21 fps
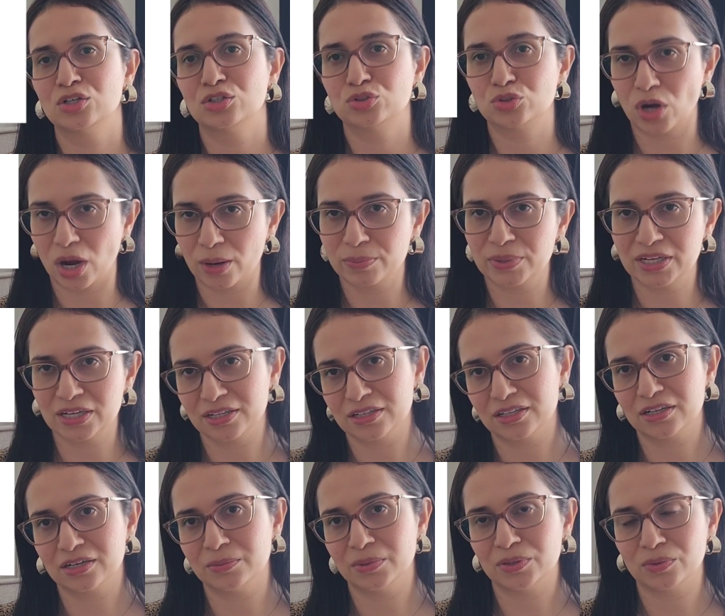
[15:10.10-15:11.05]
dropping a
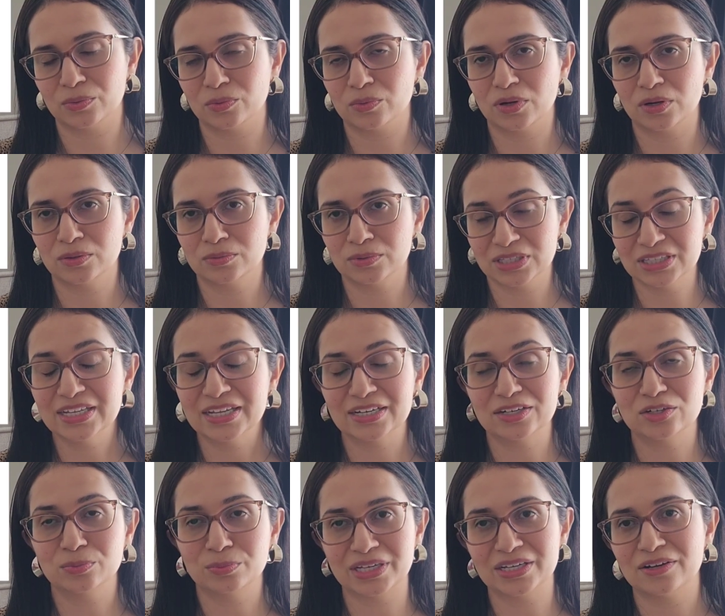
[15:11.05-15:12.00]

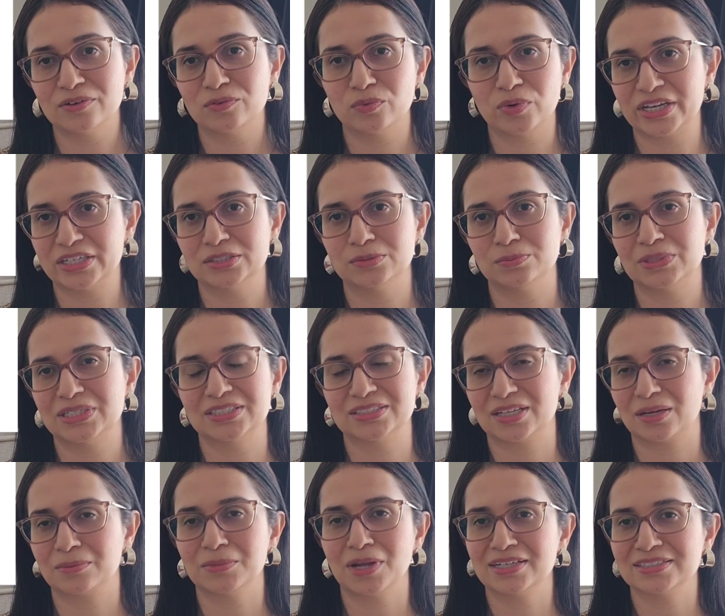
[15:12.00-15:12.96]
little bit of weight because
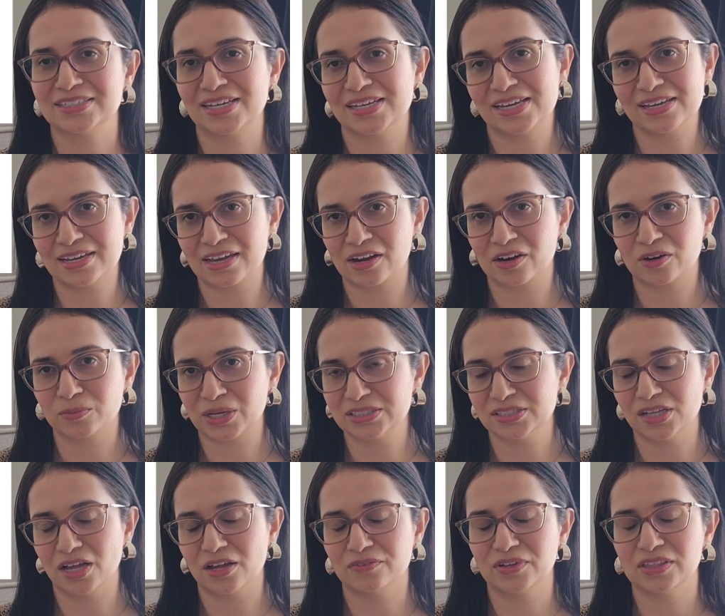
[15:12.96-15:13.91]
I'm not taking care of
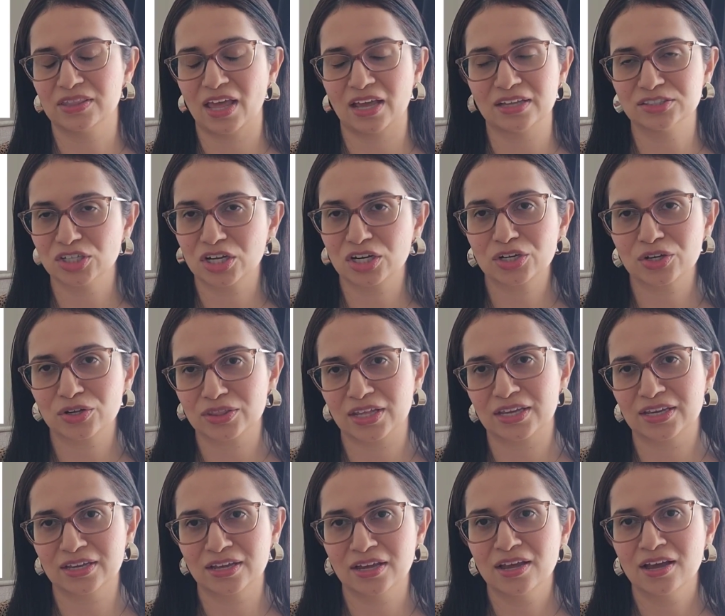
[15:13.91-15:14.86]
myself, and that's not a good
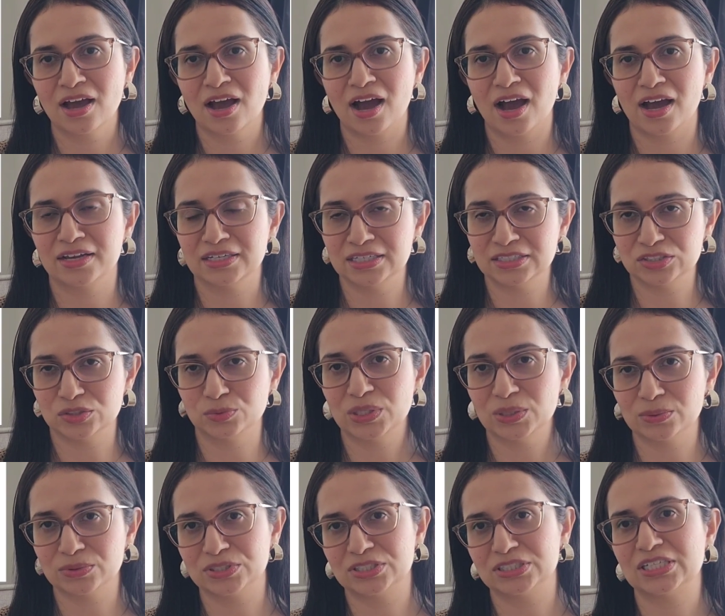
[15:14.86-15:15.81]
thing. I need to be
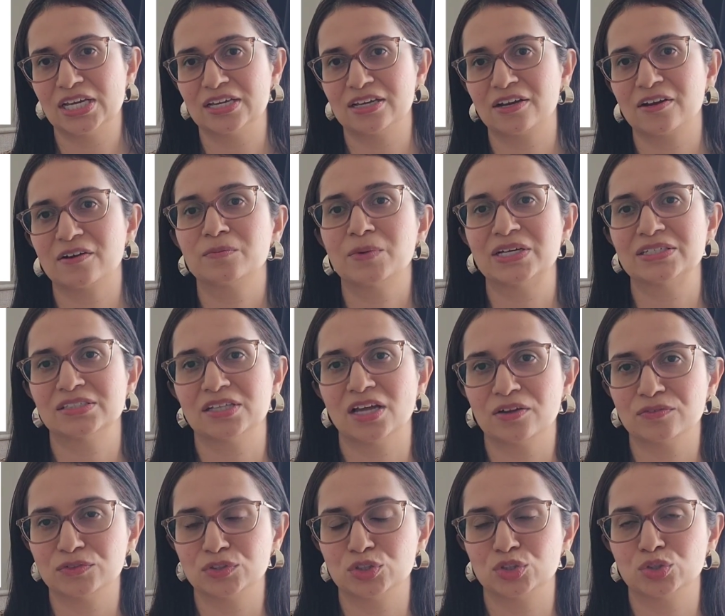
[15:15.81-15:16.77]
able to take care of
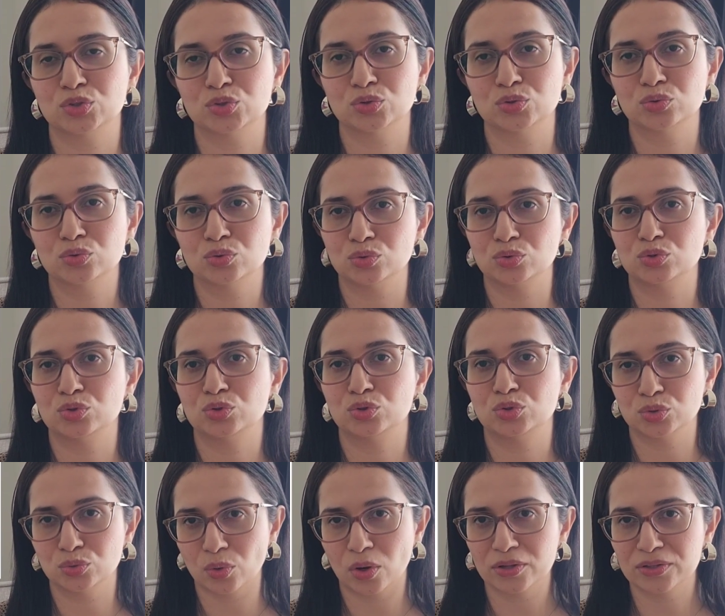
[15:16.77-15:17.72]
myself to
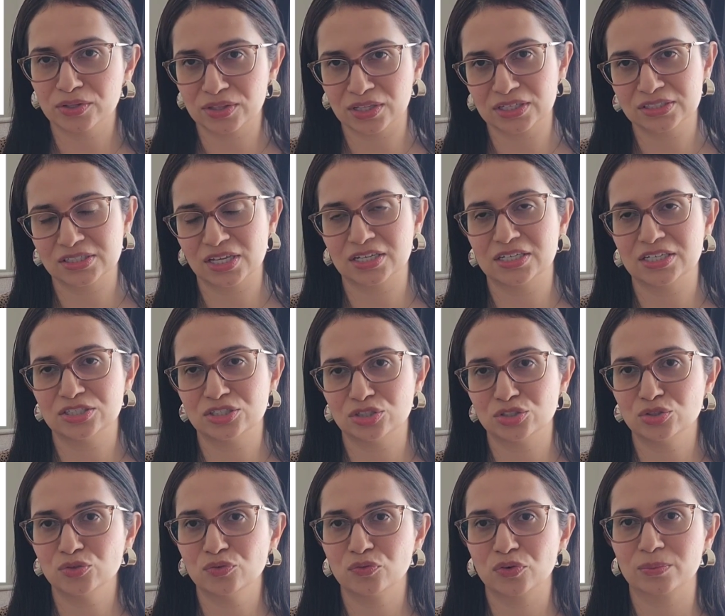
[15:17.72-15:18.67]
do all the things I need to
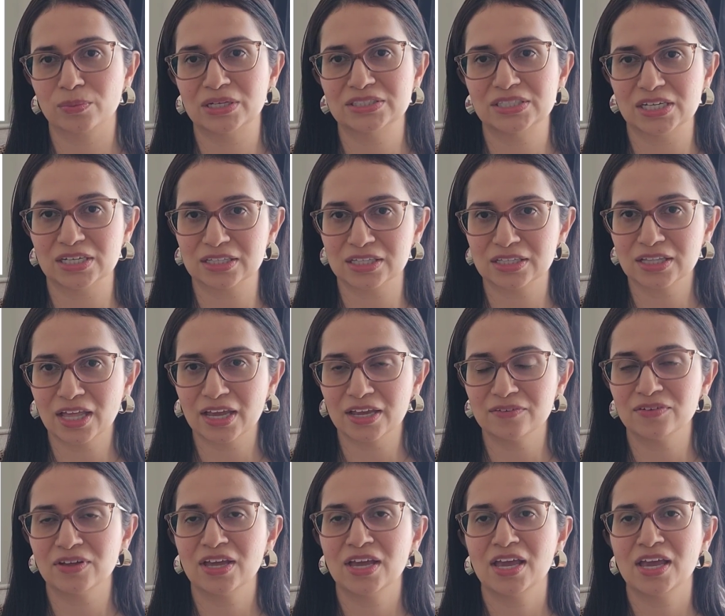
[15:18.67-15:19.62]
do for my daily life